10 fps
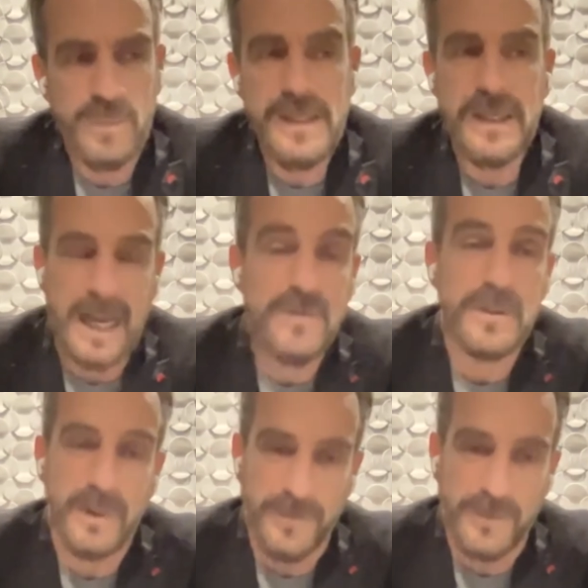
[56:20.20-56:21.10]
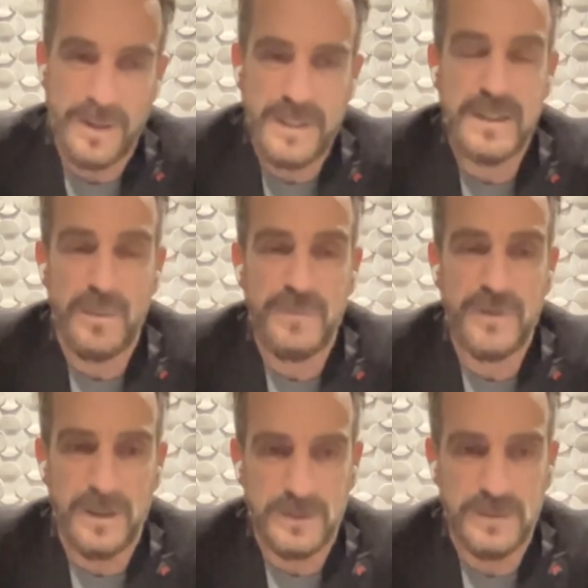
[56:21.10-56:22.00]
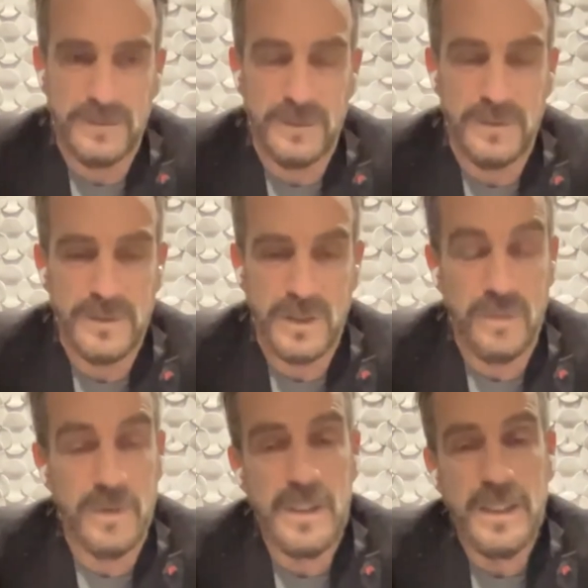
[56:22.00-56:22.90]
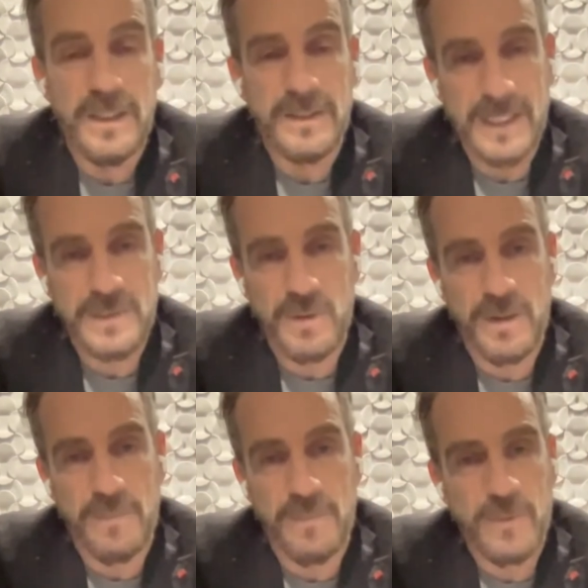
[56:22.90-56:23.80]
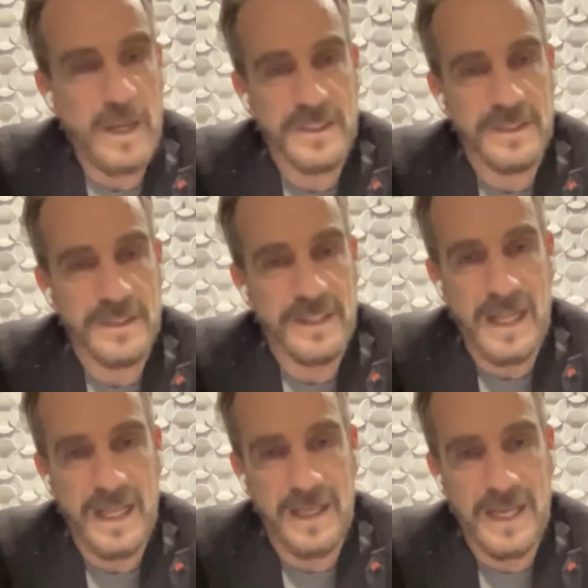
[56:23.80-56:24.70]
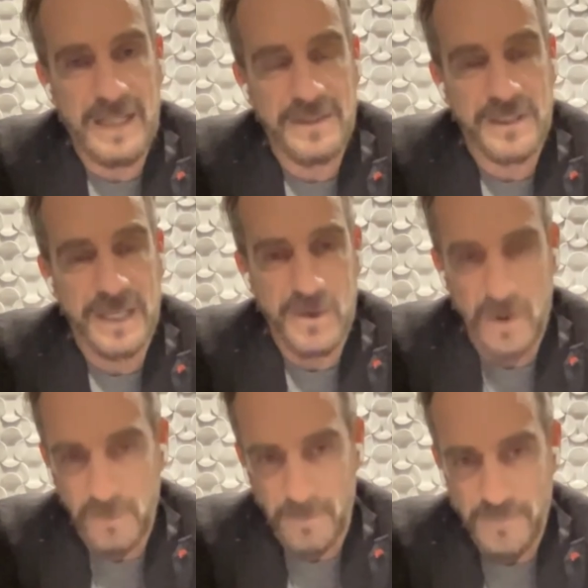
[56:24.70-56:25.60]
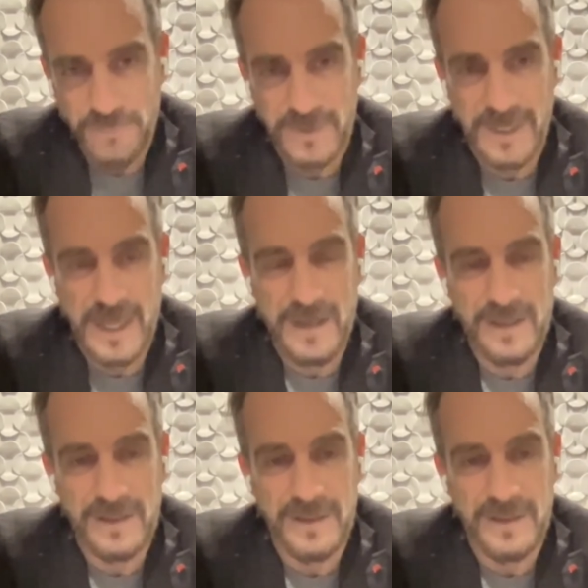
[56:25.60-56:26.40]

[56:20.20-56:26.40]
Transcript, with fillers: being accountable for the things that we've done. No, so that's one of the projects that I had to say no, and I